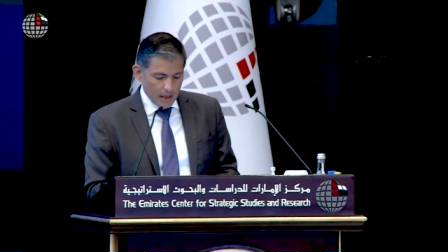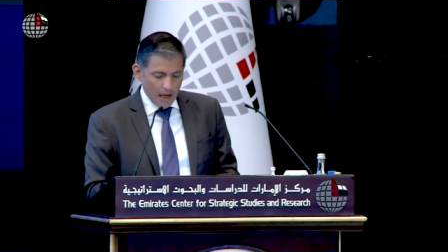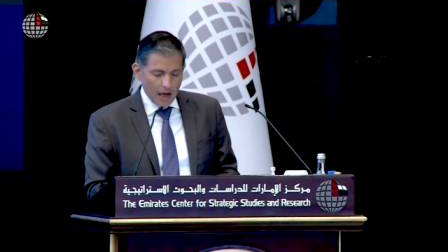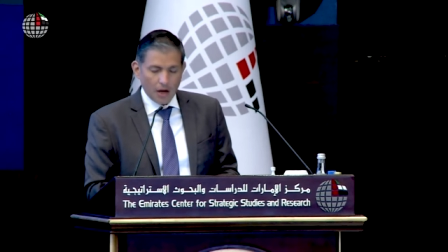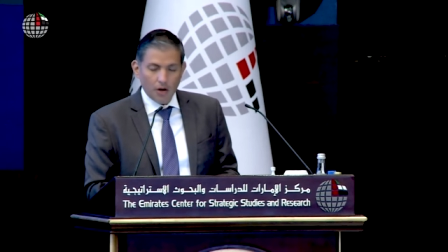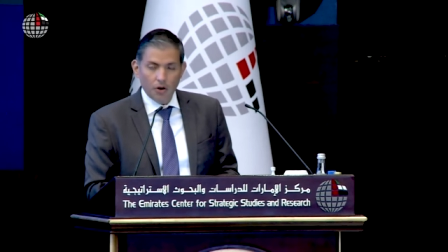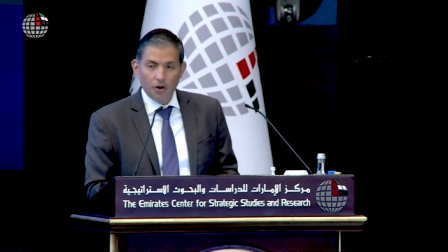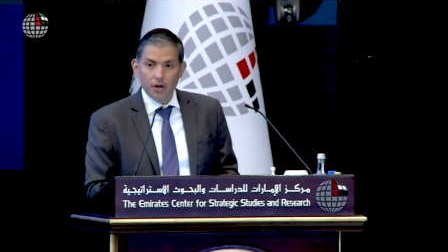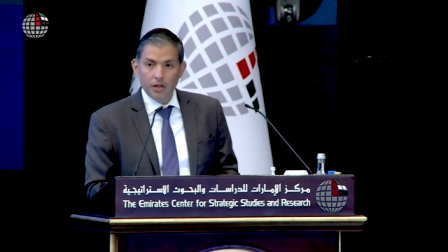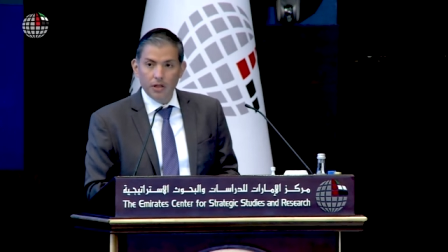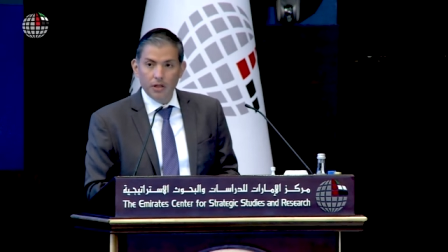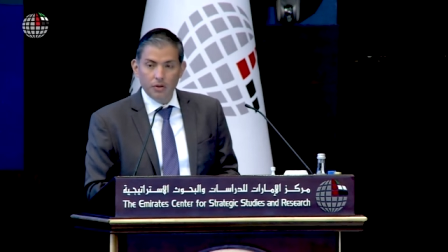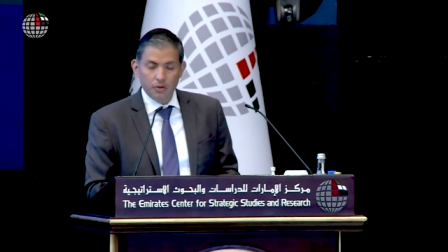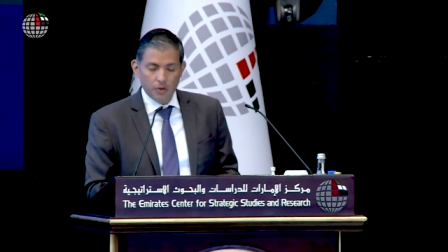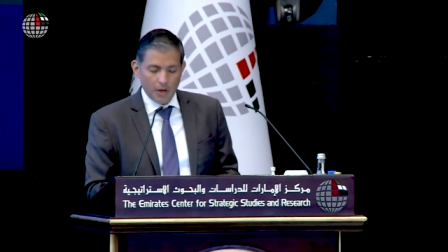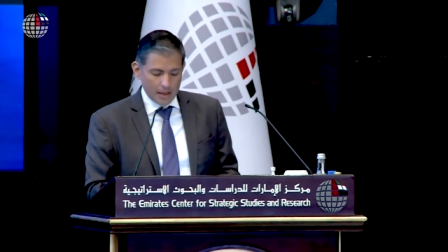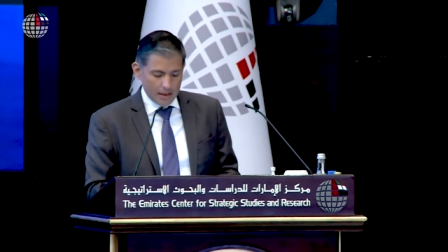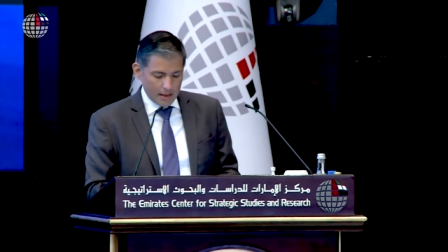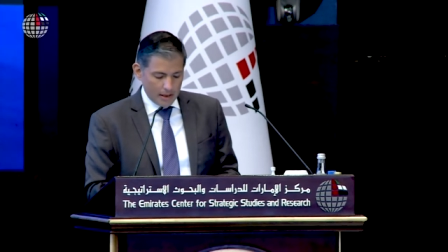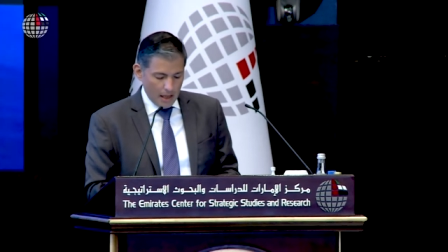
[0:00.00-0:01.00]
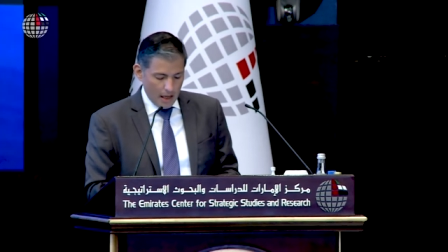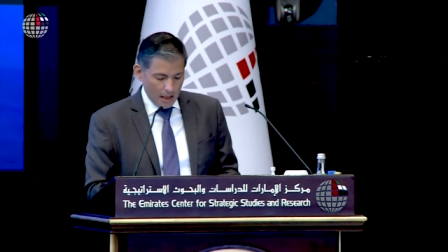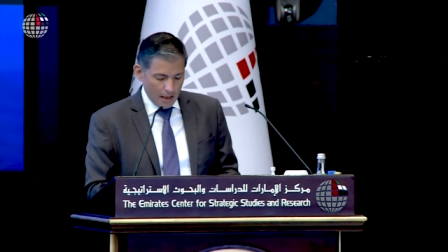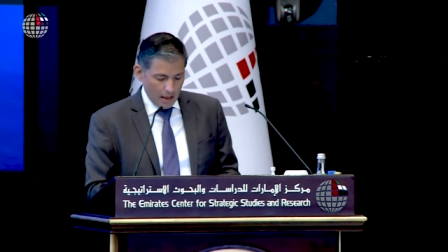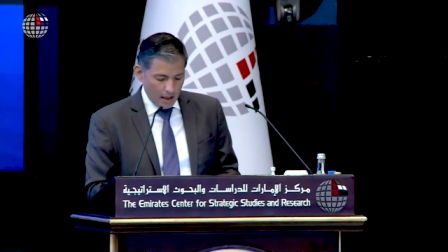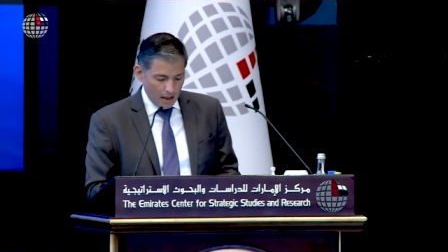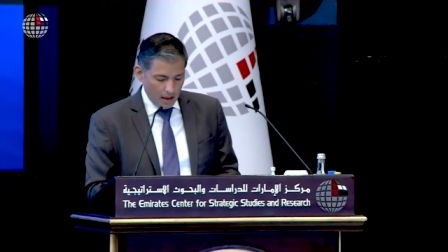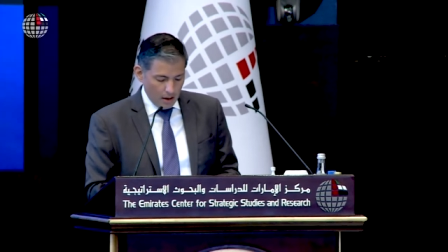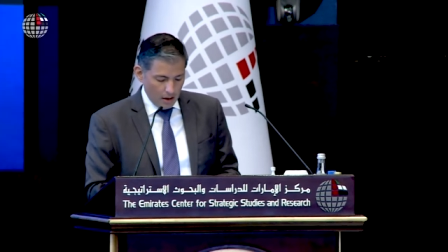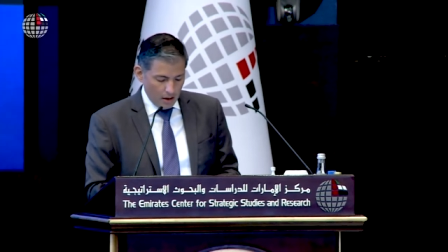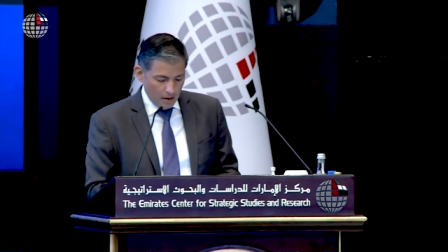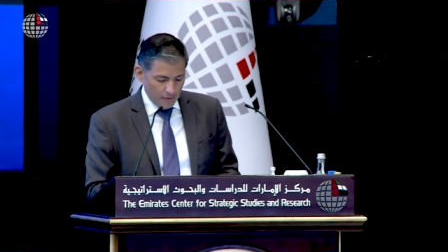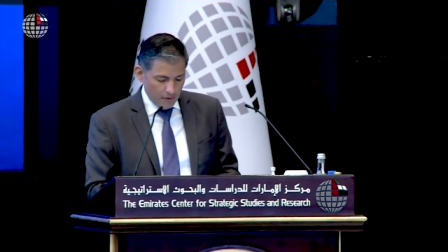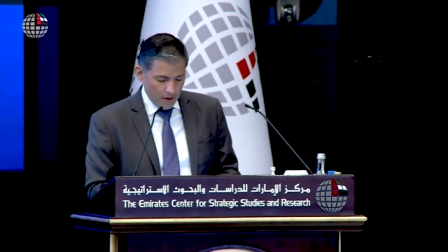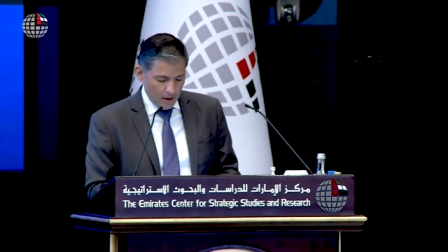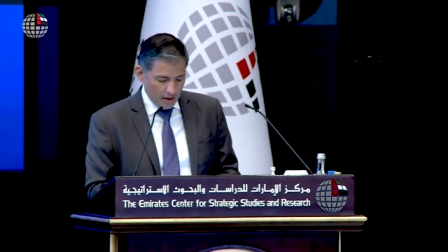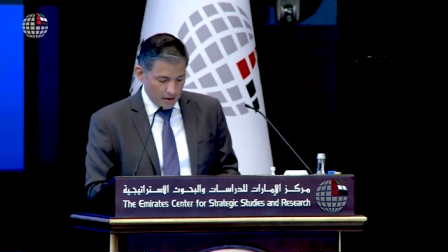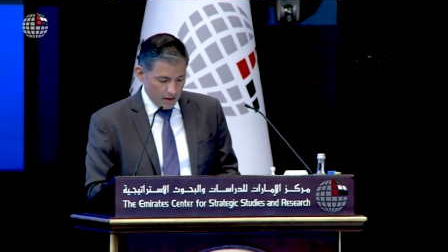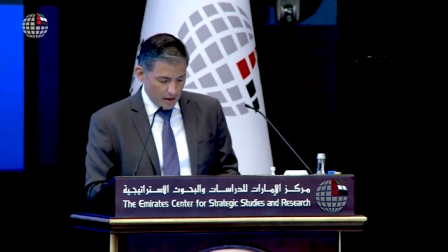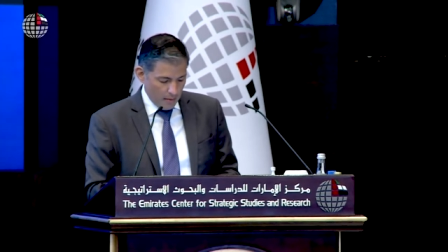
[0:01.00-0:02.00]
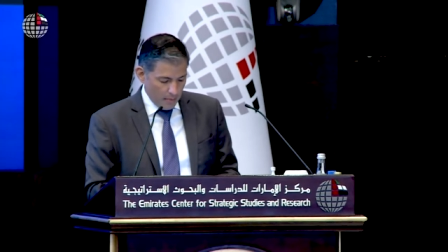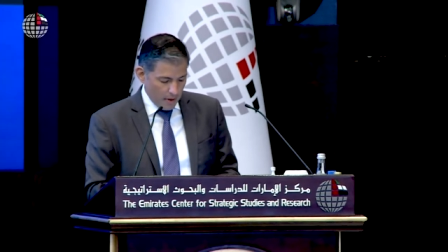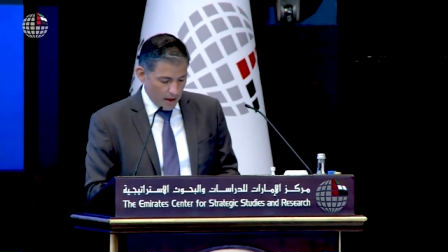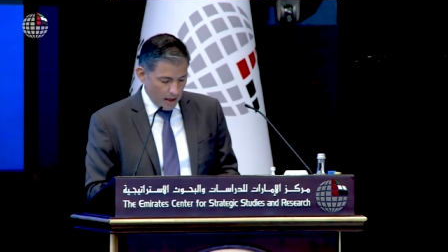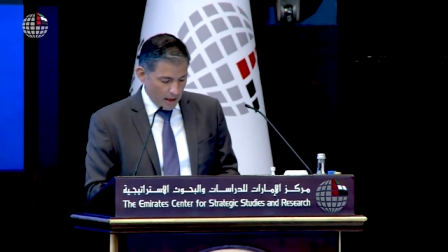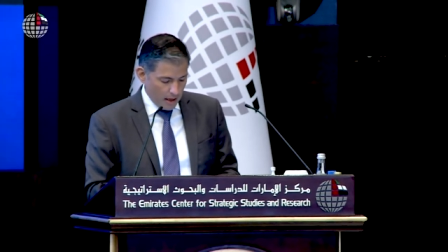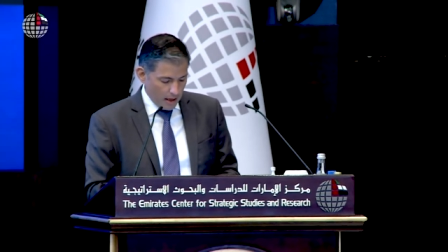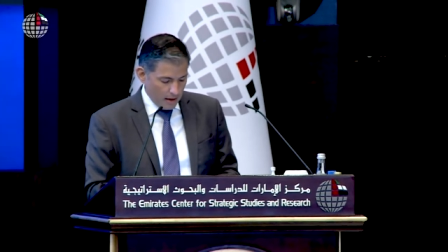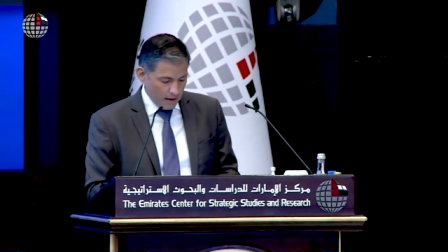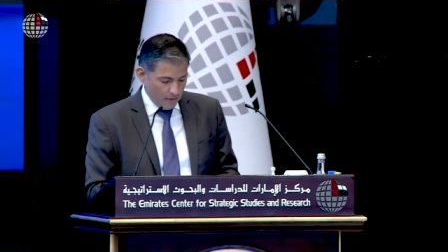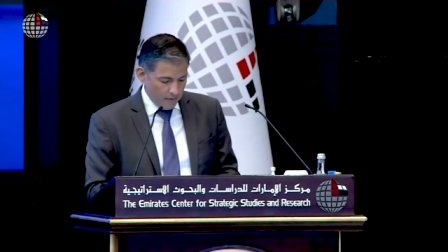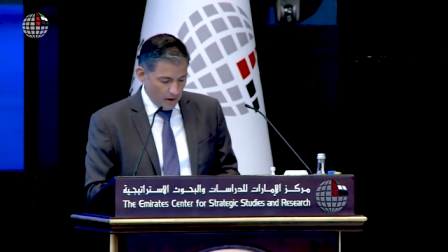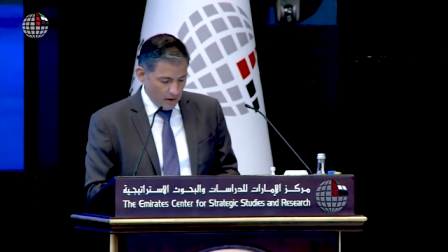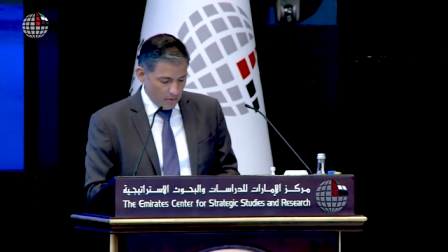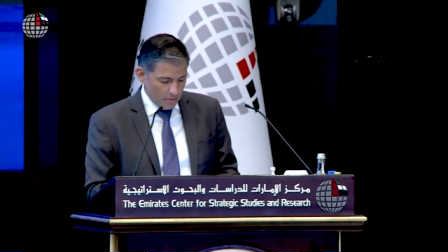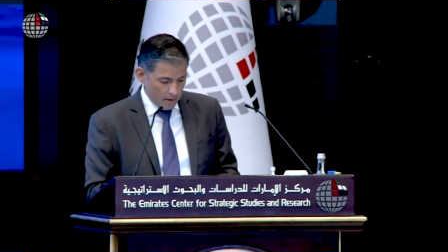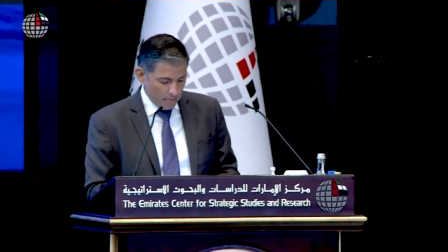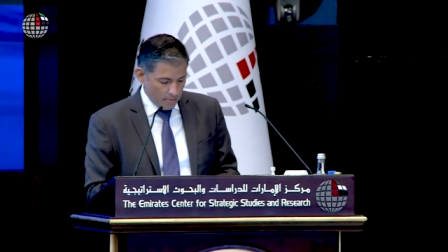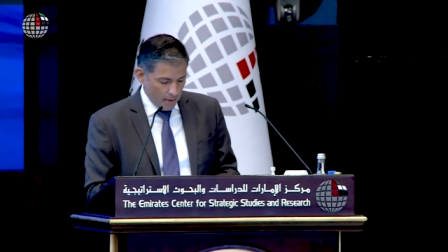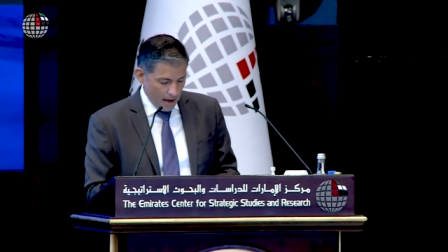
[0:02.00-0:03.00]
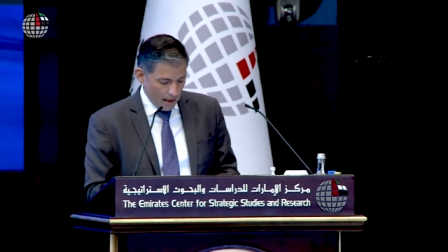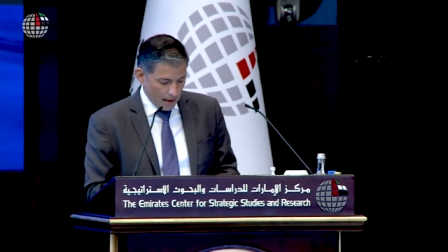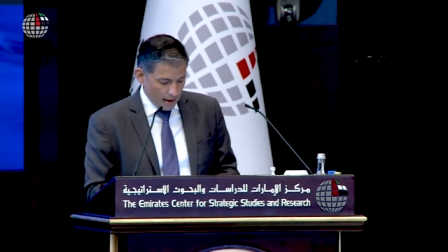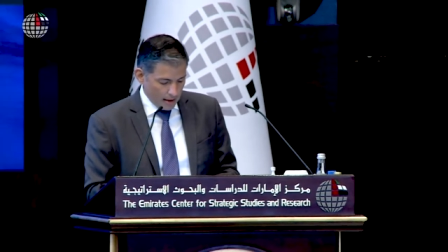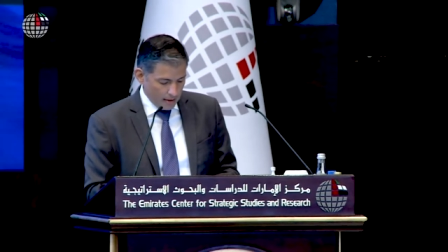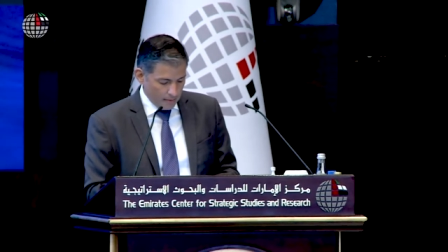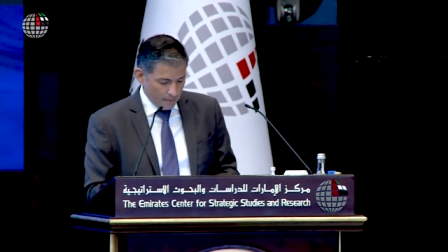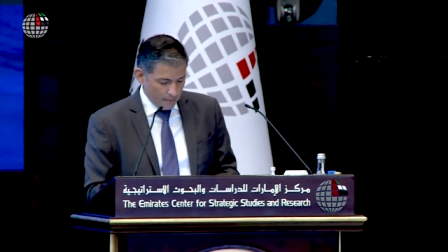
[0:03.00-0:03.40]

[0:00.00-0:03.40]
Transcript: according to a study of the Inter American Development Bank.